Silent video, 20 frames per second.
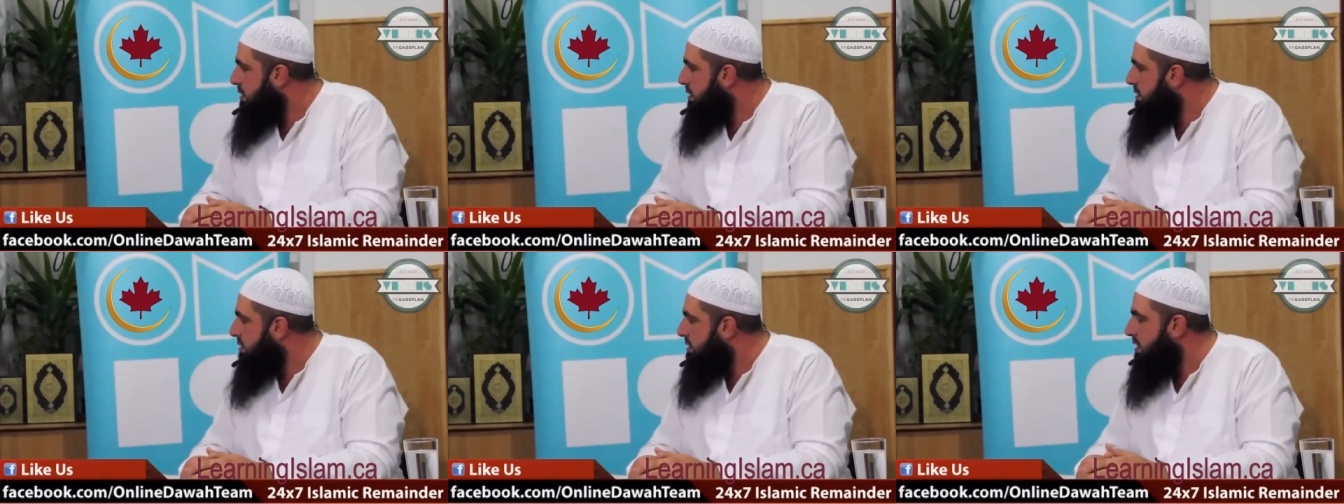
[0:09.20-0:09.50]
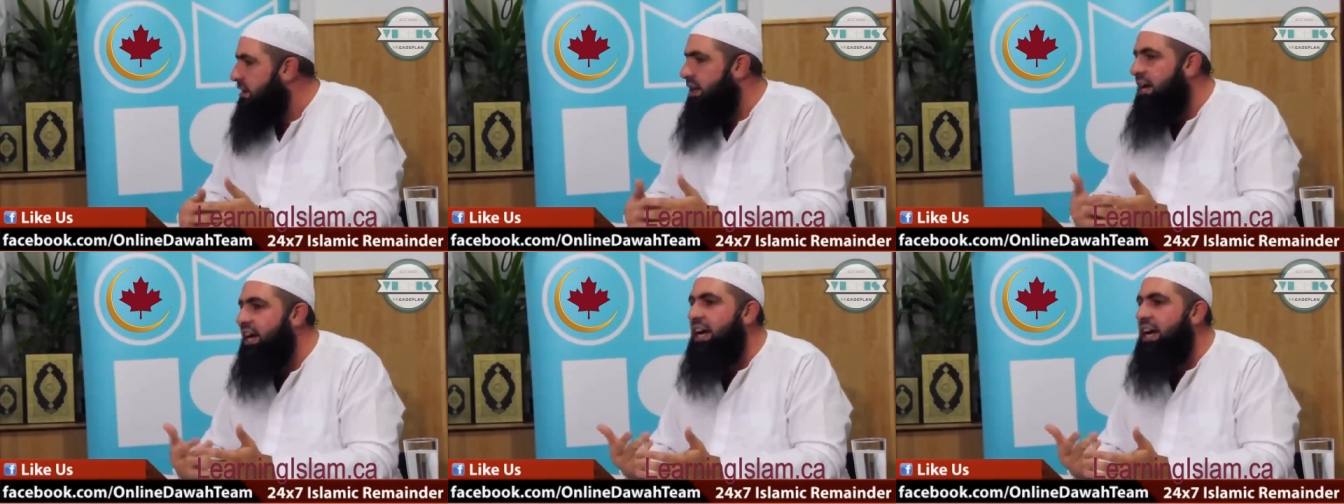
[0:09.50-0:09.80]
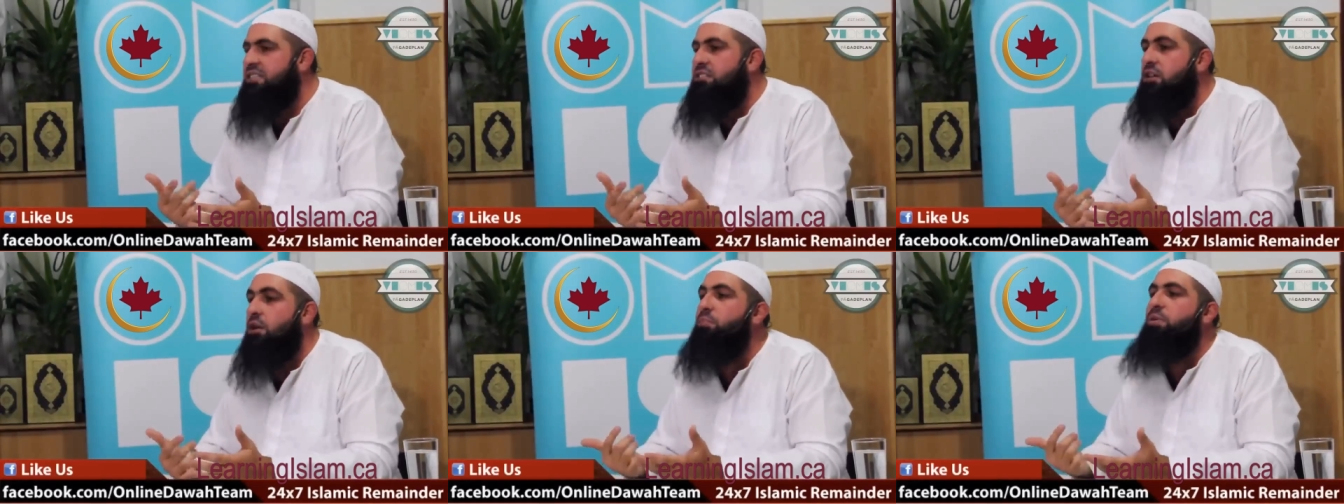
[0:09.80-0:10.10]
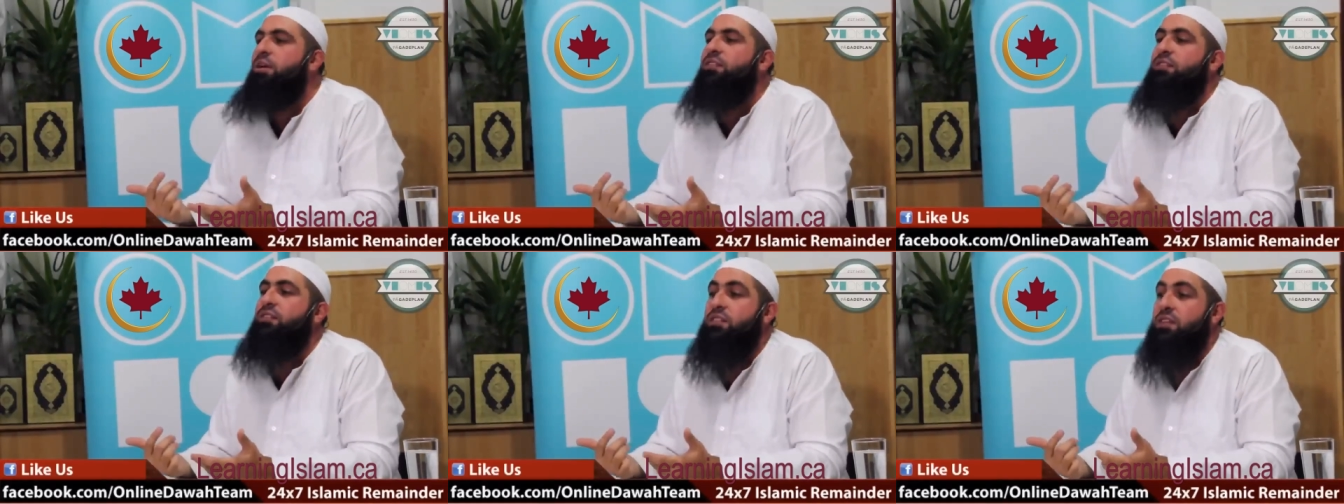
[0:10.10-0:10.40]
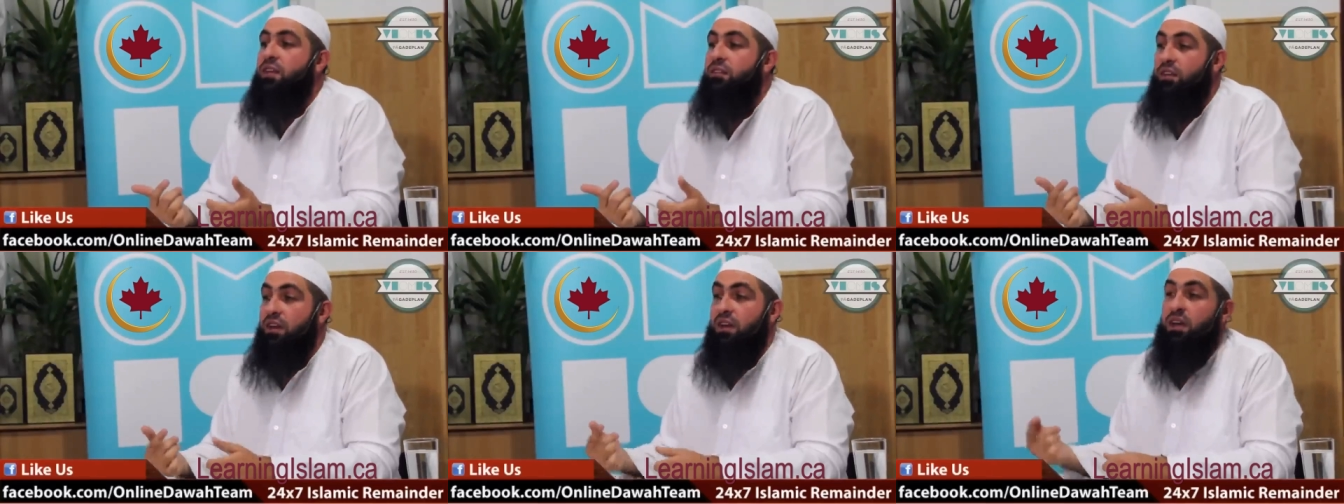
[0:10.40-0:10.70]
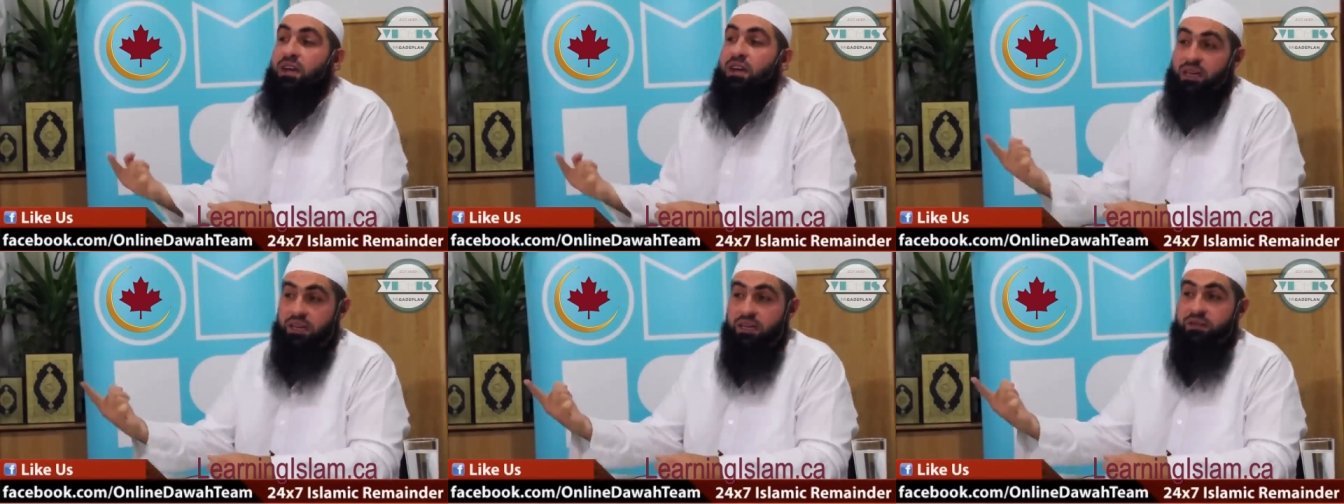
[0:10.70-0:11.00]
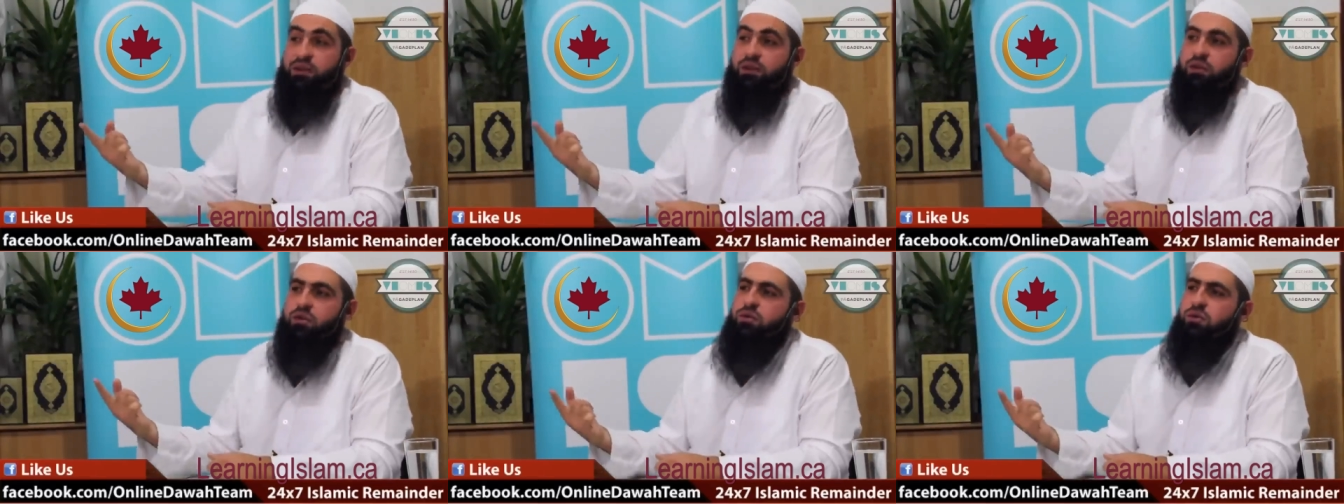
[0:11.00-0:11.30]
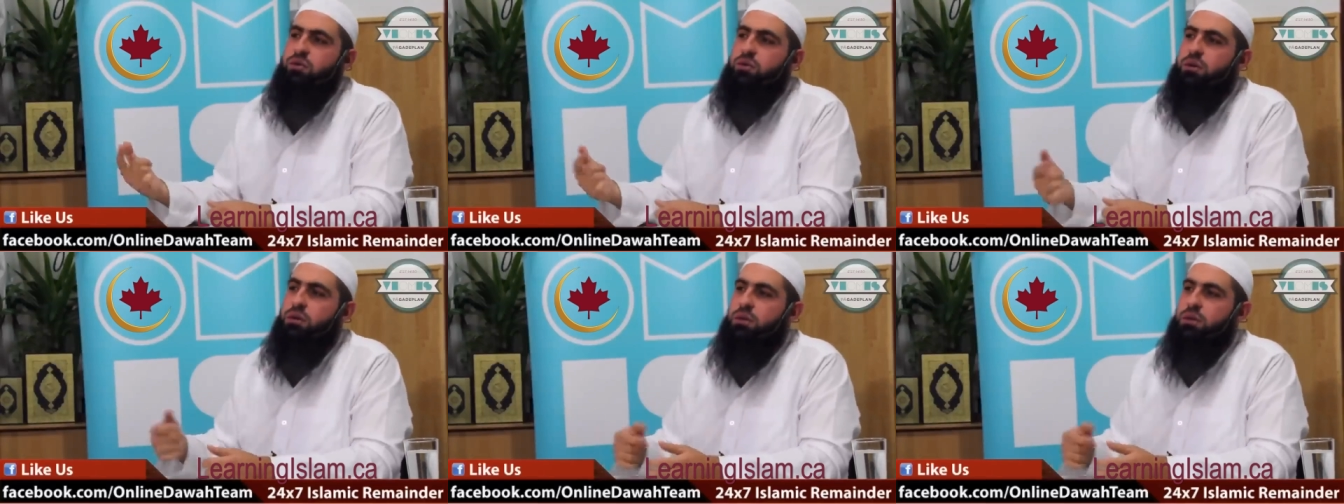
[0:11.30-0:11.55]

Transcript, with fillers: So they asked the Prophet of Allah, even you?